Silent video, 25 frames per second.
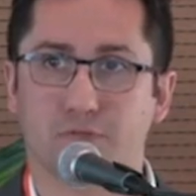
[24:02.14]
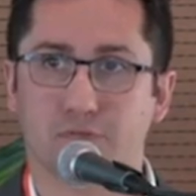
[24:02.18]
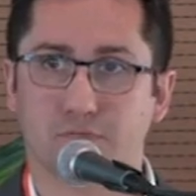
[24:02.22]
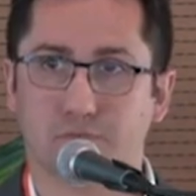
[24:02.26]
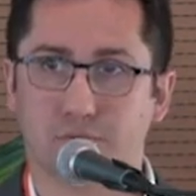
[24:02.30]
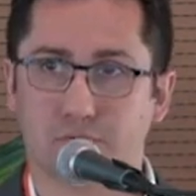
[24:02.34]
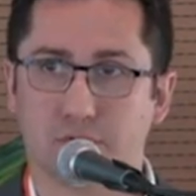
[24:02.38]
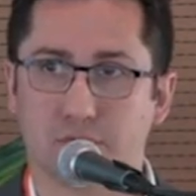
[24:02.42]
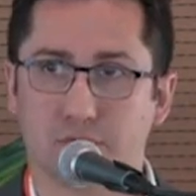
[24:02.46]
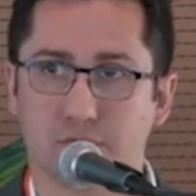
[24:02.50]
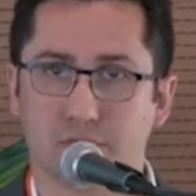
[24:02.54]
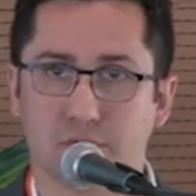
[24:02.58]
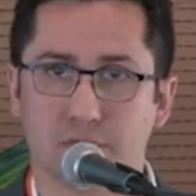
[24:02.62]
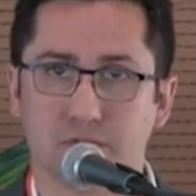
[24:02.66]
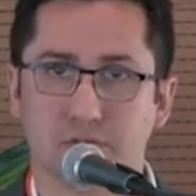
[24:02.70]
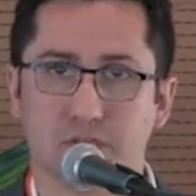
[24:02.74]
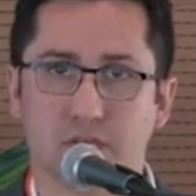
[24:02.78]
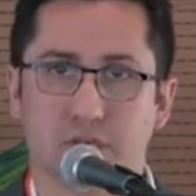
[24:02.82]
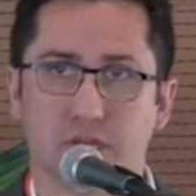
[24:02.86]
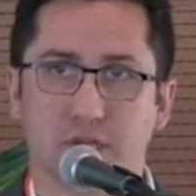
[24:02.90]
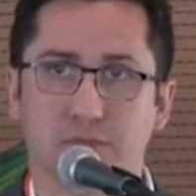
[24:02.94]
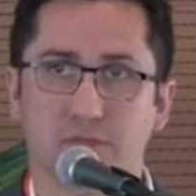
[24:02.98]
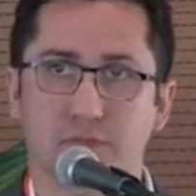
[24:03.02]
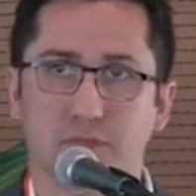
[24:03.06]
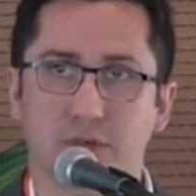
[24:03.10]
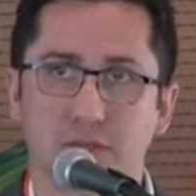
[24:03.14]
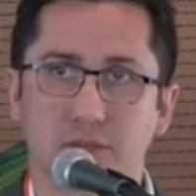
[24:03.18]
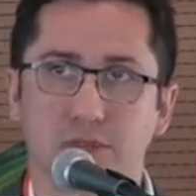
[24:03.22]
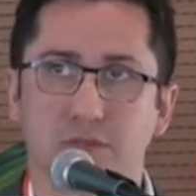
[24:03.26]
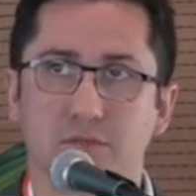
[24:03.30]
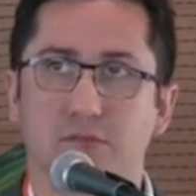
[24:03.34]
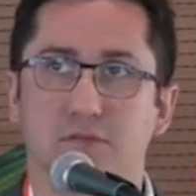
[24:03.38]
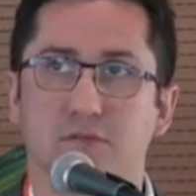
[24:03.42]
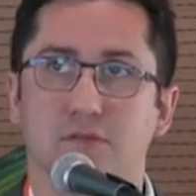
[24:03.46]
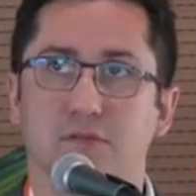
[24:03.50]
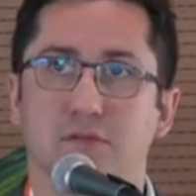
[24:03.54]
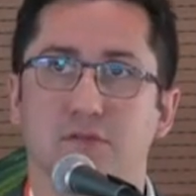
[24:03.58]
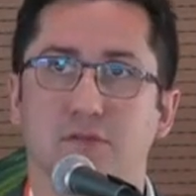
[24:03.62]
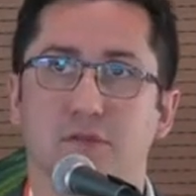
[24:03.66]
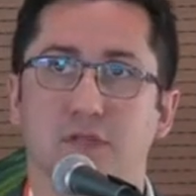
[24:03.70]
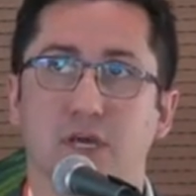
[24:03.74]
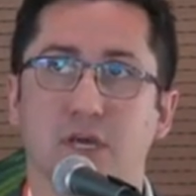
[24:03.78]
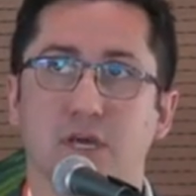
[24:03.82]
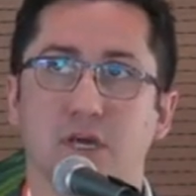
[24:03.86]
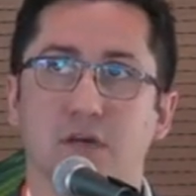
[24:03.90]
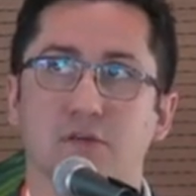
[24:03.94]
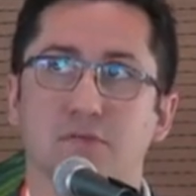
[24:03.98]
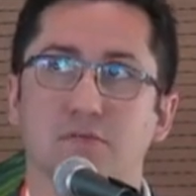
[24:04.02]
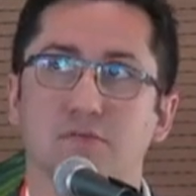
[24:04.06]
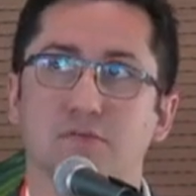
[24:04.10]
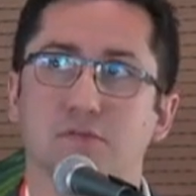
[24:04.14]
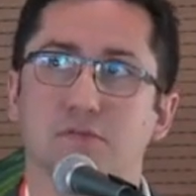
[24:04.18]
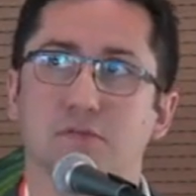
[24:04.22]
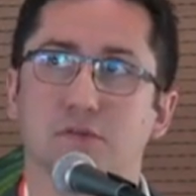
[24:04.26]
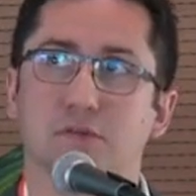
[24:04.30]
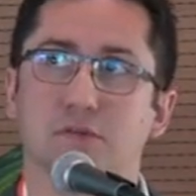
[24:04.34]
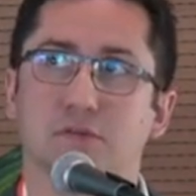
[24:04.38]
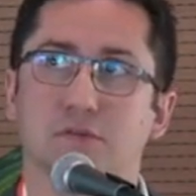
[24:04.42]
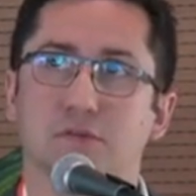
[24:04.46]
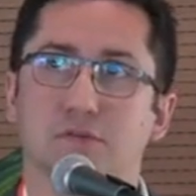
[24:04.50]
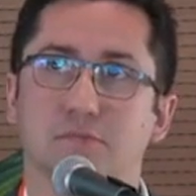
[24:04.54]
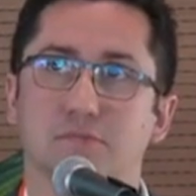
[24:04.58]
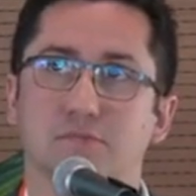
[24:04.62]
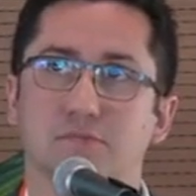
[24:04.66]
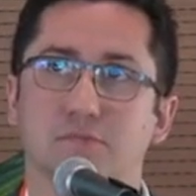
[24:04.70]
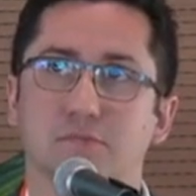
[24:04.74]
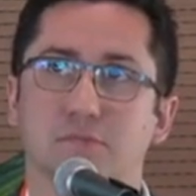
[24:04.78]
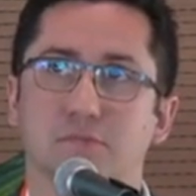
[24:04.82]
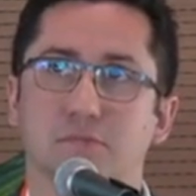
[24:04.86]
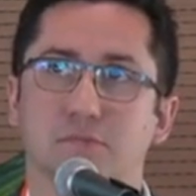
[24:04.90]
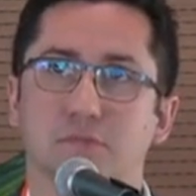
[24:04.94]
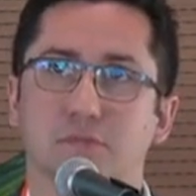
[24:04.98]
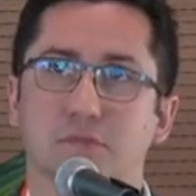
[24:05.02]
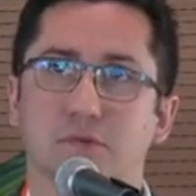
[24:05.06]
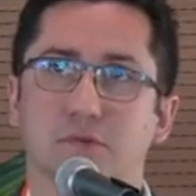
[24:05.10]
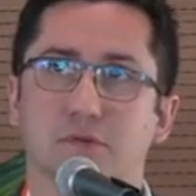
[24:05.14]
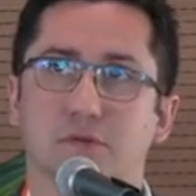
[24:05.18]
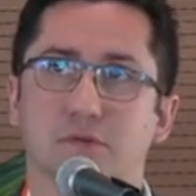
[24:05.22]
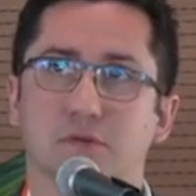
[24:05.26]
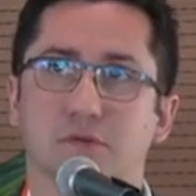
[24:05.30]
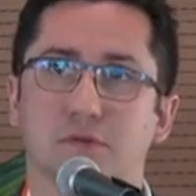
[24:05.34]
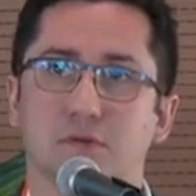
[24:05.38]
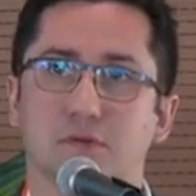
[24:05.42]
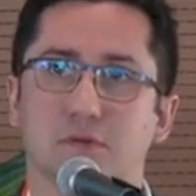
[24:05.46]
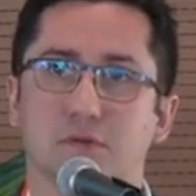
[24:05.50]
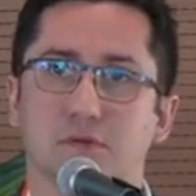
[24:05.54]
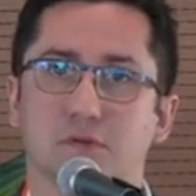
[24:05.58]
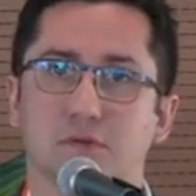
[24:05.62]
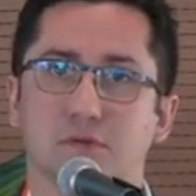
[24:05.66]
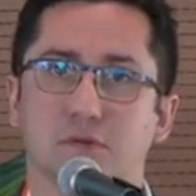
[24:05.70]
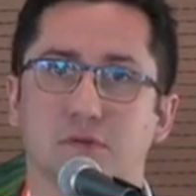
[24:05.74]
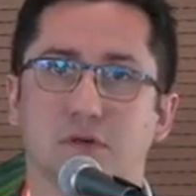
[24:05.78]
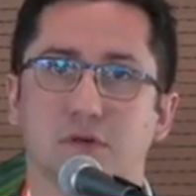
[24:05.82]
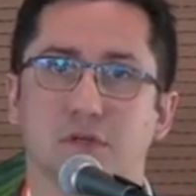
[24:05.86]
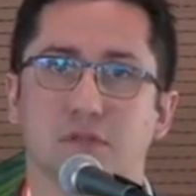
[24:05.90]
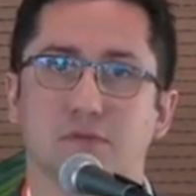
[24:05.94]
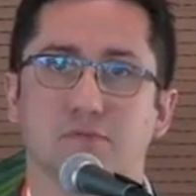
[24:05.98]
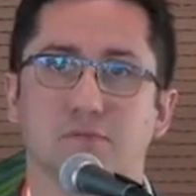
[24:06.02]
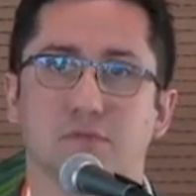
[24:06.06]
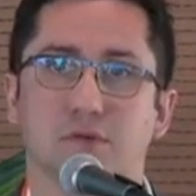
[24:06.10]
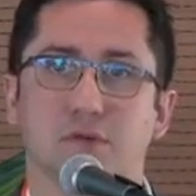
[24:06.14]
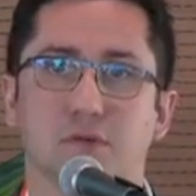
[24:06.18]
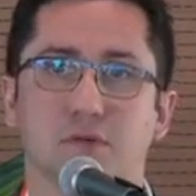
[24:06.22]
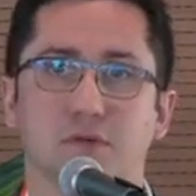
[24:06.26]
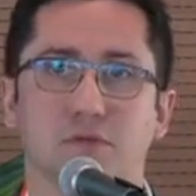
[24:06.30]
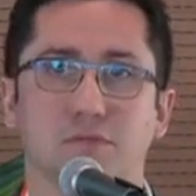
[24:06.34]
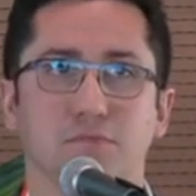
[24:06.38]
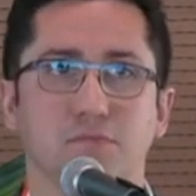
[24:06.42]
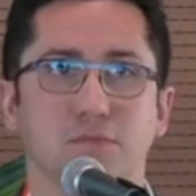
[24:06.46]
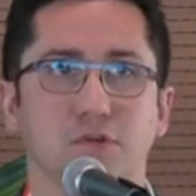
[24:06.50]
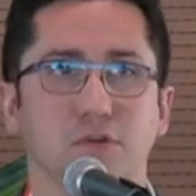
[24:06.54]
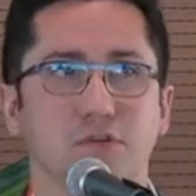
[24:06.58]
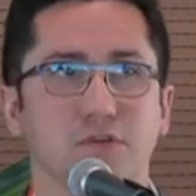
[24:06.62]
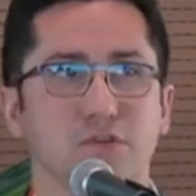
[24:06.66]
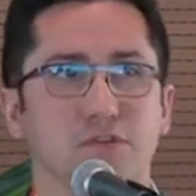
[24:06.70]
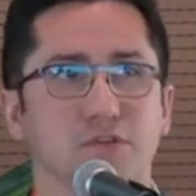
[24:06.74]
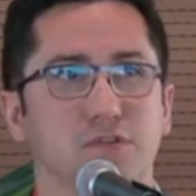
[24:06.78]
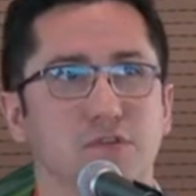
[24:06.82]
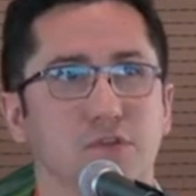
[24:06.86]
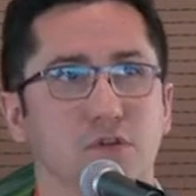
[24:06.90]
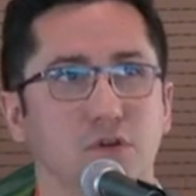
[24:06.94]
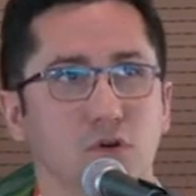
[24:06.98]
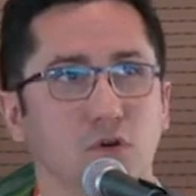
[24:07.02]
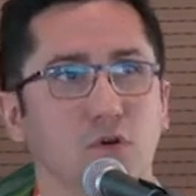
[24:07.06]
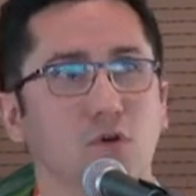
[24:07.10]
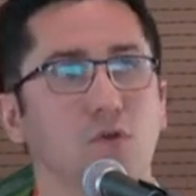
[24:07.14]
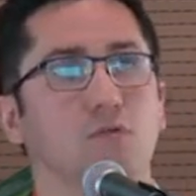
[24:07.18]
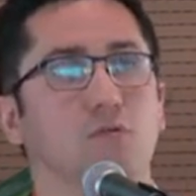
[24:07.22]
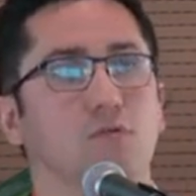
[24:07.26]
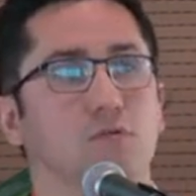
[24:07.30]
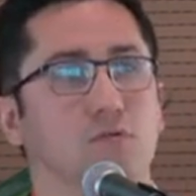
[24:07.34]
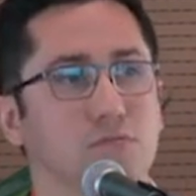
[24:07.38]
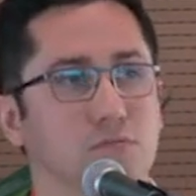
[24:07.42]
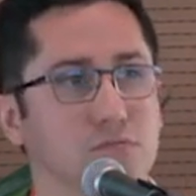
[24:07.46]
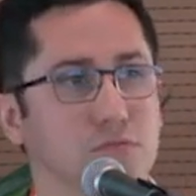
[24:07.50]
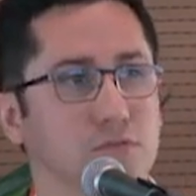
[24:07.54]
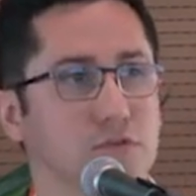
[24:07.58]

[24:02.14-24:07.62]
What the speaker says: from that time until now, it had been very slow